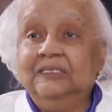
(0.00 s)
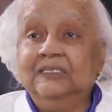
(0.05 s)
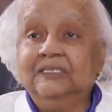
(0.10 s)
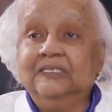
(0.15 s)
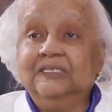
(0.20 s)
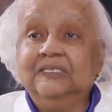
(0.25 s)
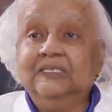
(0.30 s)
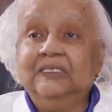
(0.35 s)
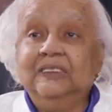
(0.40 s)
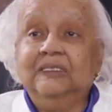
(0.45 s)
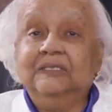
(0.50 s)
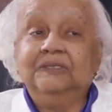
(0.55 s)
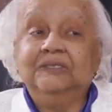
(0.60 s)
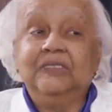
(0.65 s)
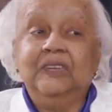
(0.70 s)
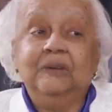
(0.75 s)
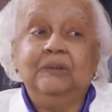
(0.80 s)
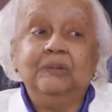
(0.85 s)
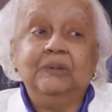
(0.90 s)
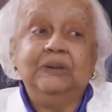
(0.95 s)
to see
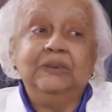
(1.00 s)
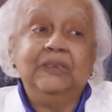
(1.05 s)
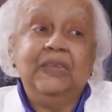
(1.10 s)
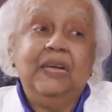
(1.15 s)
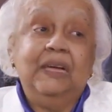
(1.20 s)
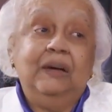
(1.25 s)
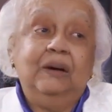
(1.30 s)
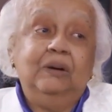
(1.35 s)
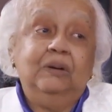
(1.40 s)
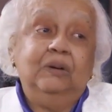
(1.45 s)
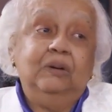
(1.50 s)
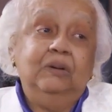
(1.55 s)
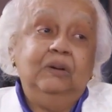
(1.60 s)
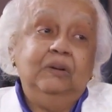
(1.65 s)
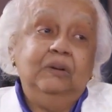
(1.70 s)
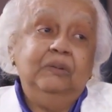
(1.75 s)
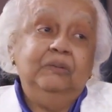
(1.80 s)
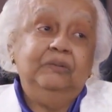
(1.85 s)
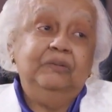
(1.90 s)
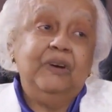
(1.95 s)
if they were
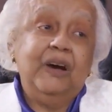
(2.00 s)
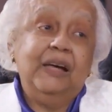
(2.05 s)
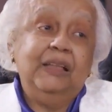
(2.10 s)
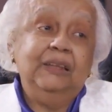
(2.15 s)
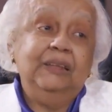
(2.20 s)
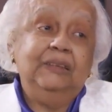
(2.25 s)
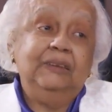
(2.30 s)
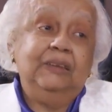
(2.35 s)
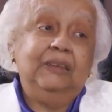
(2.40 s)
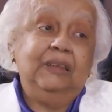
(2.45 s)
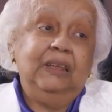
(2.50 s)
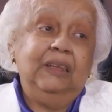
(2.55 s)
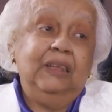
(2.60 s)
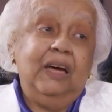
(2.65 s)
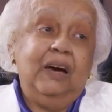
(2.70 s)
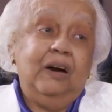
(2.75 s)
now following the